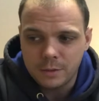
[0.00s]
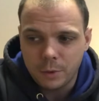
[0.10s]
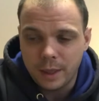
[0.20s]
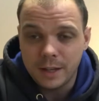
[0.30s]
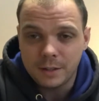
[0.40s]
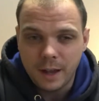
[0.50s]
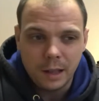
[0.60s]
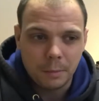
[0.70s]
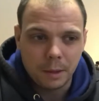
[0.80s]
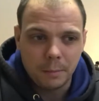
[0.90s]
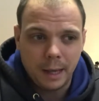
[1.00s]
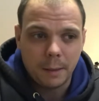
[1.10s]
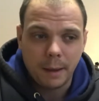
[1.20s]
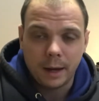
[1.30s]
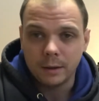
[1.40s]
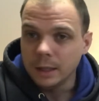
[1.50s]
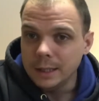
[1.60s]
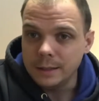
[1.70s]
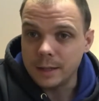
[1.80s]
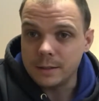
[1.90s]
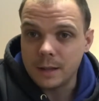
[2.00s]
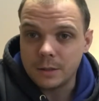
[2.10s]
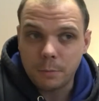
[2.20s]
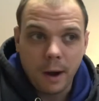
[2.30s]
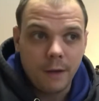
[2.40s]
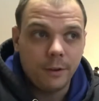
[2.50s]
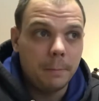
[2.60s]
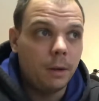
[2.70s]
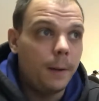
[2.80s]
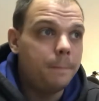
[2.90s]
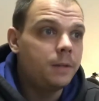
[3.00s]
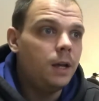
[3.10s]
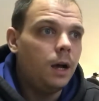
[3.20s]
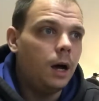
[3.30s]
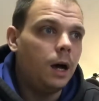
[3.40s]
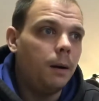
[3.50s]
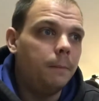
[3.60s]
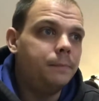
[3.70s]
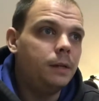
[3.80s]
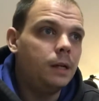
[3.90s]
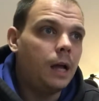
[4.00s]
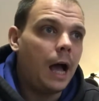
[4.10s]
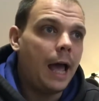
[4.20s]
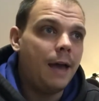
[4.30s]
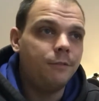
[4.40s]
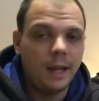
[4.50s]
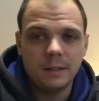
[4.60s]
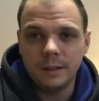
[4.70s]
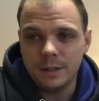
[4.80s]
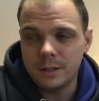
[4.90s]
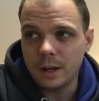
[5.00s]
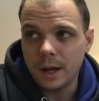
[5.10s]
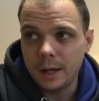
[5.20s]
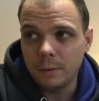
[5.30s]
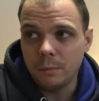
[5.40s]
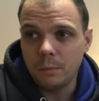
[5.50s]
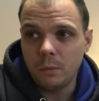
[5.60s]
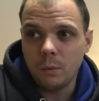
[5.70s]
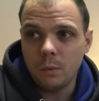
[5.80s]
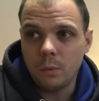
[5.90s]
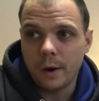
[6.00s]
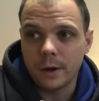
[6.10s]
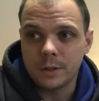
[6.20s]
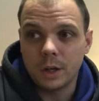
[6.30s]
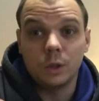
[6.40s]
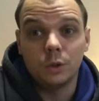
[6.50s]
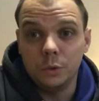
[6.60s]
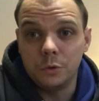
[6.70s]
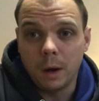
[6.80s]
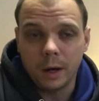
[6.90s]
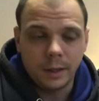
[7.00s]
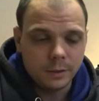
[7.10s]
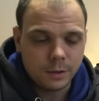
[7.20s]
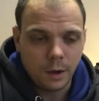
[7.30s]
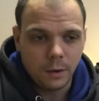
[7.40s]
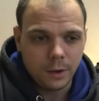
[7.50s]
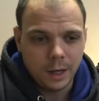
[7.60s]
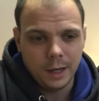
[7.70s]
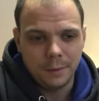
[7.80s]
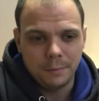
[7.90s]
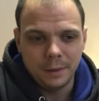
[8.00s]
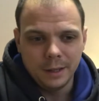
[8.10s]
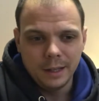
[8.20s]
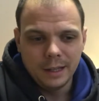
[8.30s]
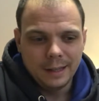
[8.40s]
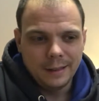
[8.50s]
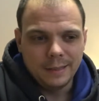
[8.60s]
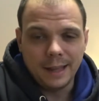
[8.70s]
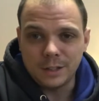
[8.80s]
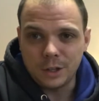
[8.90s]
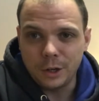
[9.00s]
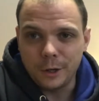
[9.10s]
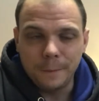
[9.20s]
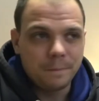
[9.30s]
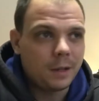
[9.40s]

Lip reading: when they sell, I'm going to make about 10 cents profit. But I have yet to list an item where it's going to lose money. So that's good.